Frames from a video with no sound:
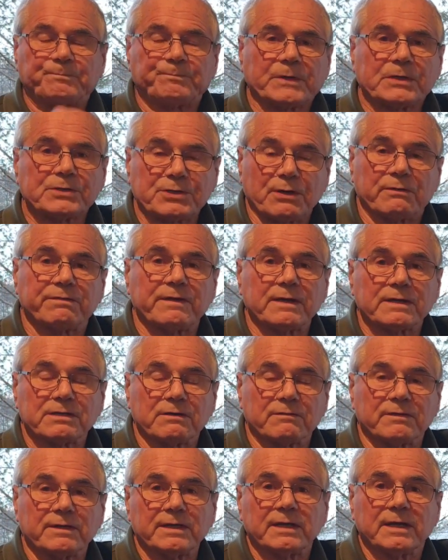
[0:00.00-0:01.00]
So
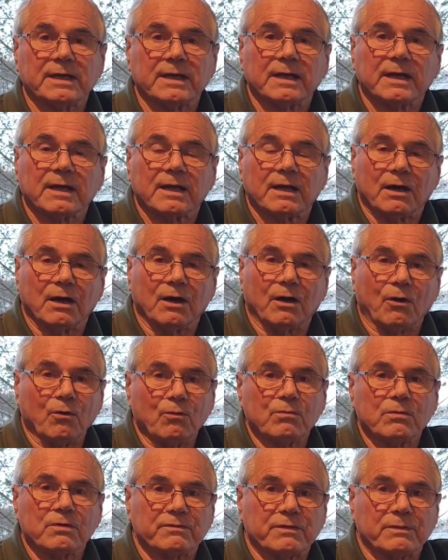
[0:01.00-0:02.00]
effectively,
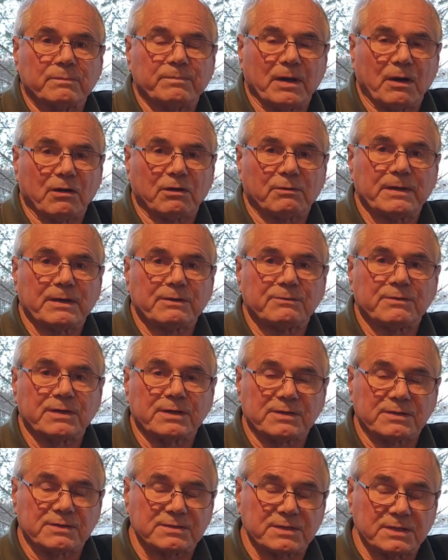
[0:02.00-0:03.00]
all of the parliamentary
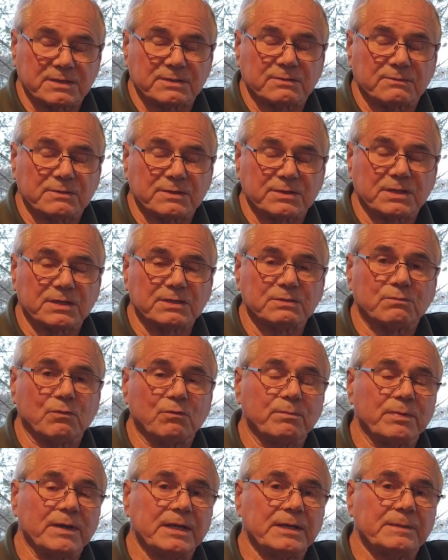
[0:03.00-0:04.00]
constituencies
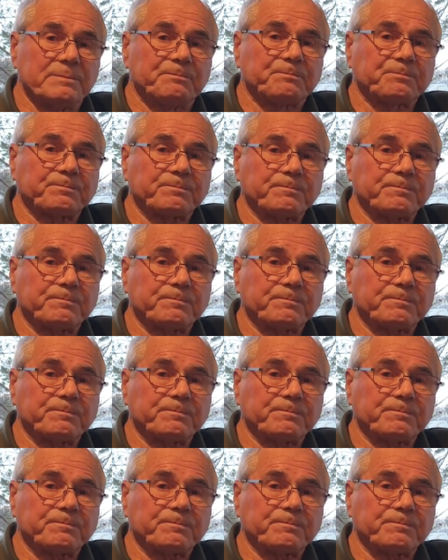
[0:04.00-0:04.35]
will be